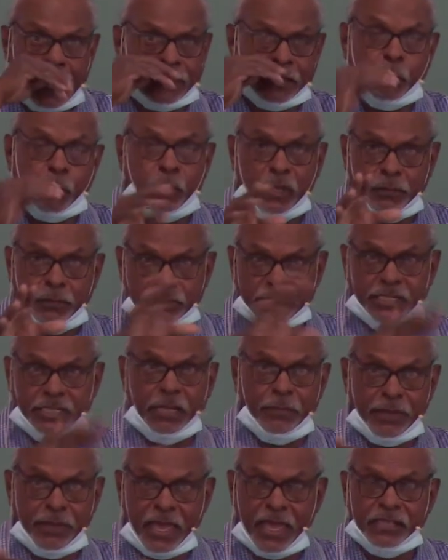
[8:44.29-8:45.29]

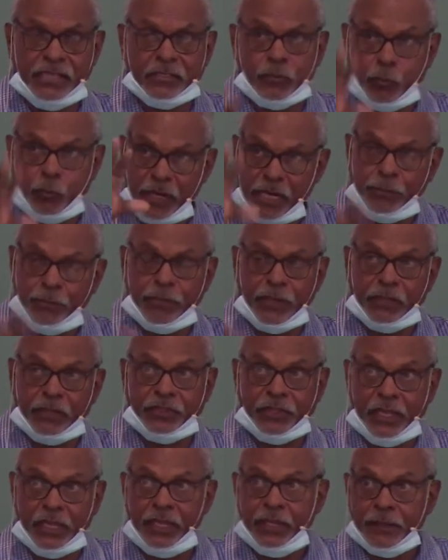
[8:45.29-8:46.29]
wheat belt
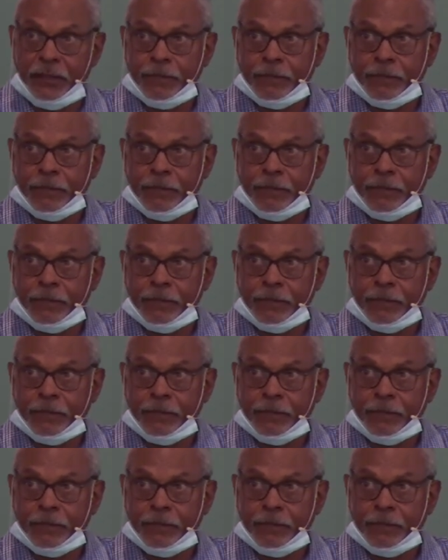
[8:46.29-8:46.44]
there,